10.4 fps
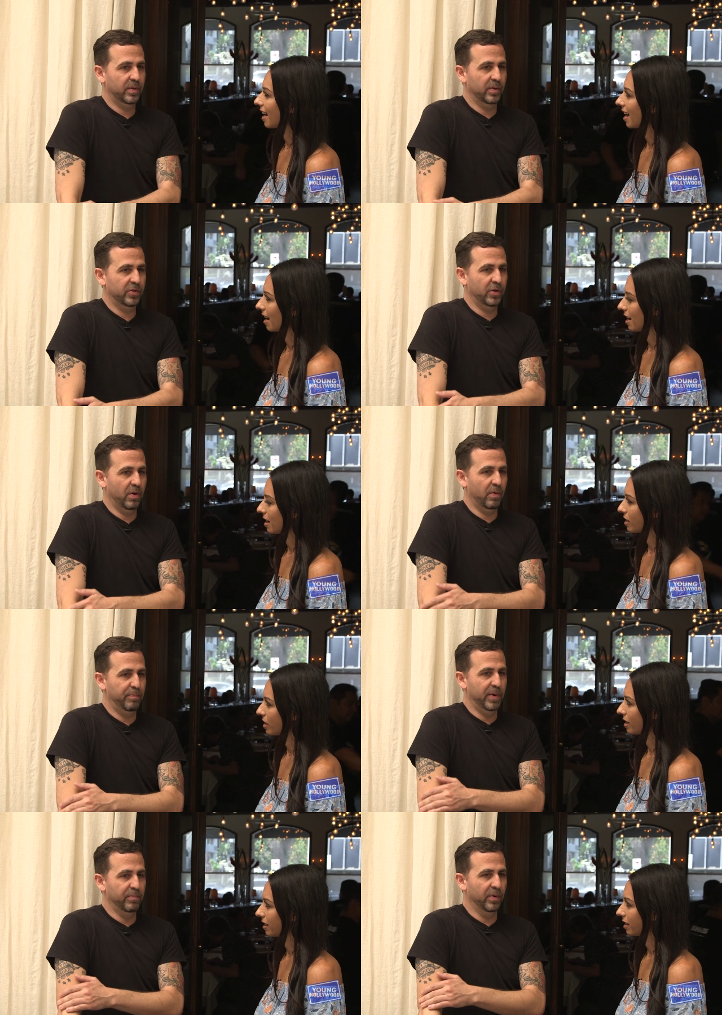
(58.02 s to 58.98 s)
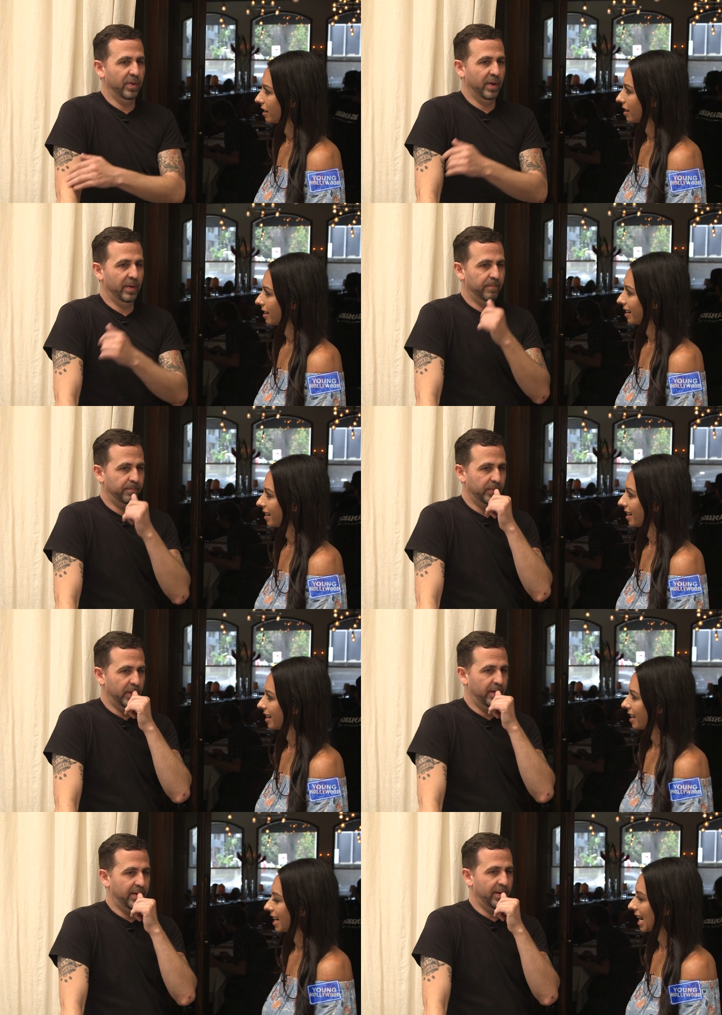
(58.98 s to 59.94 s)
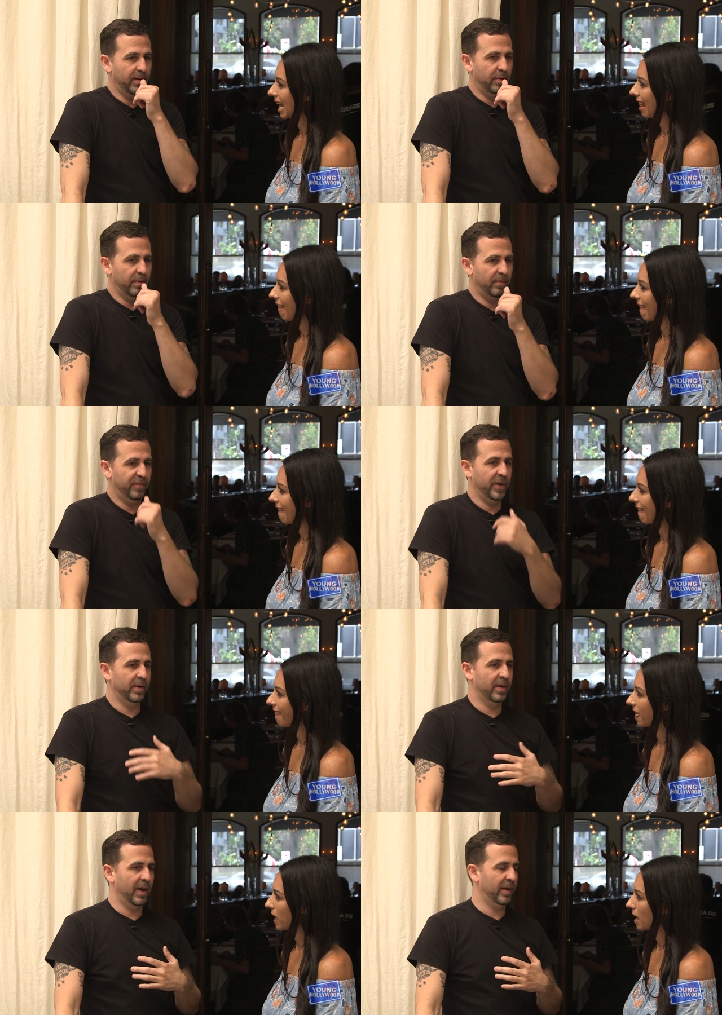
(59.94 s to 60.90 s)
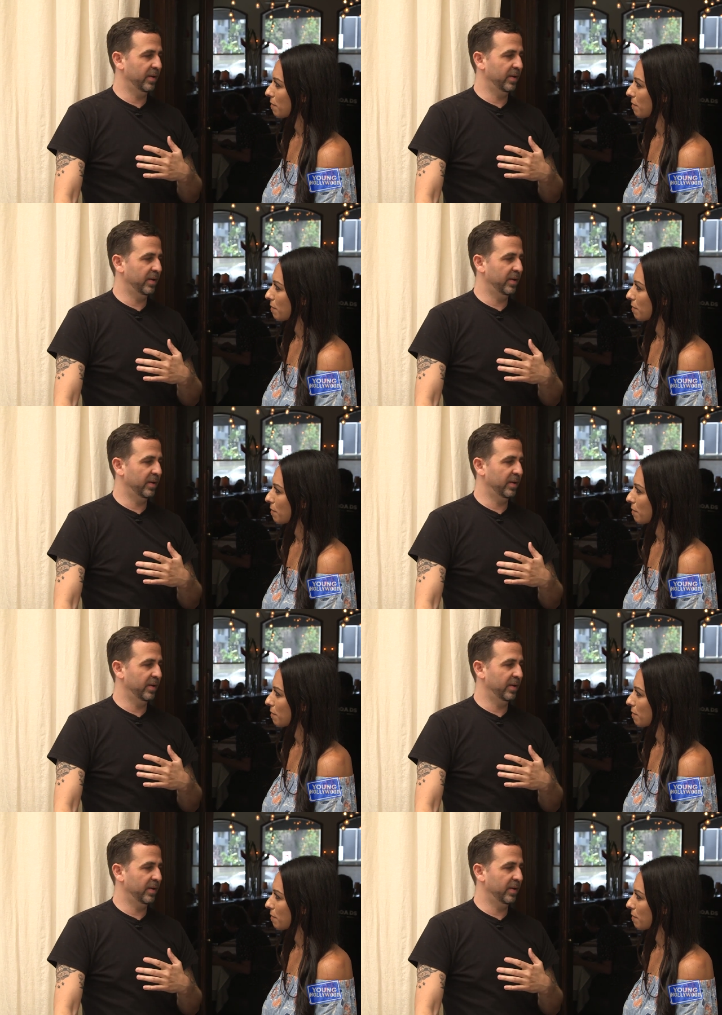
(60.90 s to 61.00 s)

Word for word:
Speaker 1: to show people that eating a vegan diet